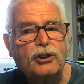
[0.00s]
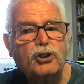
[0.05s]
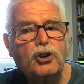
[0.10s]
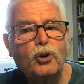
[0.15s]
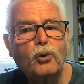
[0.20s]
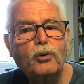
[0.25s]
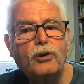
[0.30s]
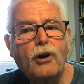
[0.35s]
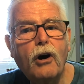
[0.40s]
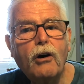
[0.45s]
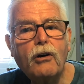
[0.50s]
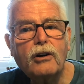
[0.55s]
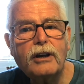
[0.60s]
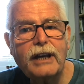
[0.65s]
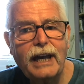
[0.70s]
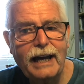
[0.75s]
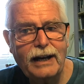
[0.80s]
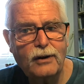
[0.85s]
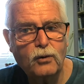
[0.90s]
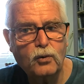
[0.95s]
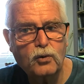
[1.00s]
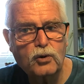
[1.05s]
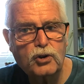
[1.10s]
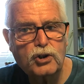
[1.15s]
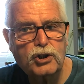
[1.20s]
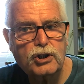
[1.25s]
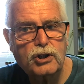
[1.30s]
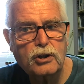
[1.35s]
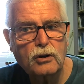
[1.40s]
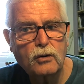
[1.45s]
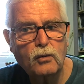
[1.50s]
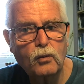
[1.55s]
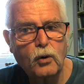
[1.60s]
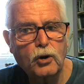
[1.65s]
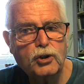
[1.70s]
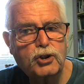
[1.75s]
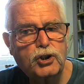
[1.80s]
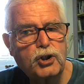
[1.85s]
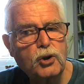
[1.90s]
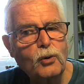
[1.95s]
Do not count
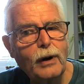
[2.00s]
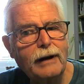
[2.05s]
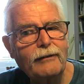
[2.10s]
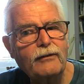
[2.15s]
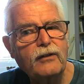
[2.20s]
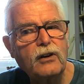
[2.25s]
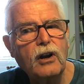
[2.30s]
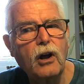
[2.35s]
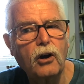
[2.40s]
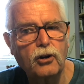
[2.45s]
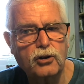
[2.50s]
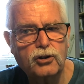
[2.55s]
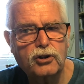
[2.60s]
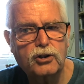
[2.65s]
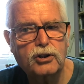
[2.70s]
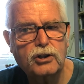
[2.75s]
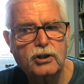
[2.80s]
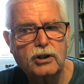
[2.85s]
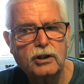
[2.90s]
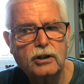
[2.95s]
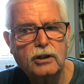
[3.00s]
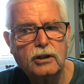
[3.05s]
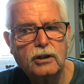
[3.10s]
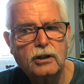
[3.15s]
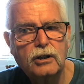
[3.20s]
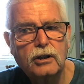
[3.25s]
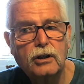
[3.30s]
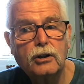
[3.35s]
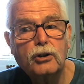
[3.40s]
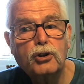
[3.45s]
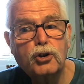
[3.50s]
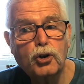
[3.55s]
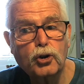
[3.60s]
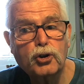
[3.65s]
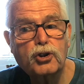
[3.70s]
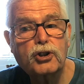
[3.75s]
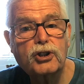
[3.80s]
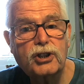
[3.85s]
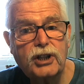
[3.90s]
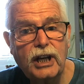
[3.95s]
what you have lost,
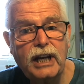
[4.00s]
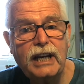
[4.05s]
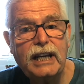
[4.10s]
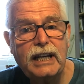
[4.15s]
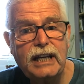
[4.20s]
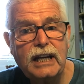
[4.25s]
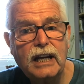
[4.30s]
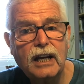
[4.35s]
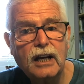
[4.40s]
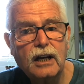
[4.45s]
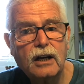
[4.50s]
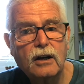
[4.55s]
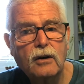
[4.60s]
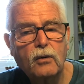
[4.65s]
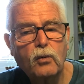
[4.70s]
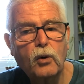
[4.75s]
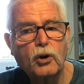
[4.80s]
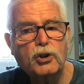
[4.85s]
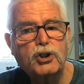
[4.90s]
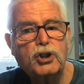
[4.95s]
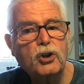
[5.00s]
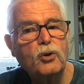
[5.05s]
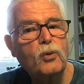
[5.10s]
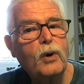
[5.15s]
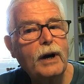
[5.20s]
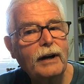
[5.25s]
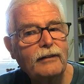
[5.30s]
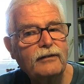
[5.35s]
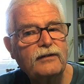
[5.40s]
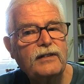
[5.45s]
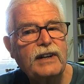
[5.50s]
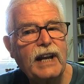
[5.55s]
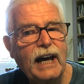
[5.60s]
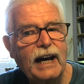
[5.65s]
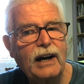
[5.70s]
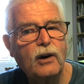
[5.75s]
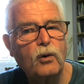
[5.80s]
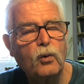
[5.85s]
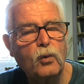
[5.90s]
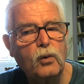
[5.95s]
just see what you have
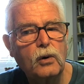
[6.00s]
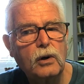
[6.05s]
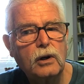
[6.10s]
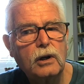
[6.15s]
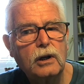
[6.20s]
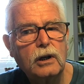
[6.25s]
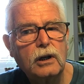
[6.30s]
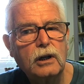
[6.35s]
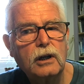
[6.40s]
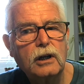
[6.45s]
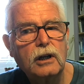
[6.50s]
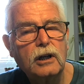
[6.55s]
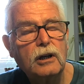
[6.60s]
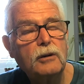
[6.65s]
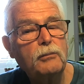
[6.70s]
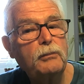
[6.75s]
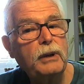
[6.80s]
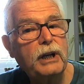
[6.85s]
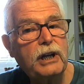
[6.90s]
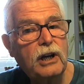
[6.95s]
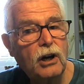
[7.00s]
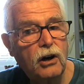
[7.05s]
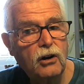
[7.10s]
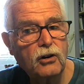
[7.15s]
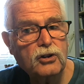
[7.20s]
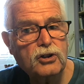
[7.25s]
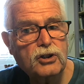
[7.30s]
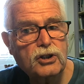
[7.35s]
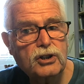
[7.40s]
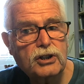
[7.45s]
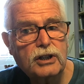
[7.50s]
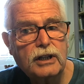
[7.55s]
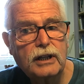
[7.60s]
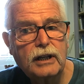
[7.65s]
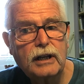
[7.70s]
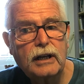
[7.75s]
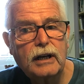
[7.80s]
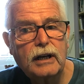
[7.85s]
now. Because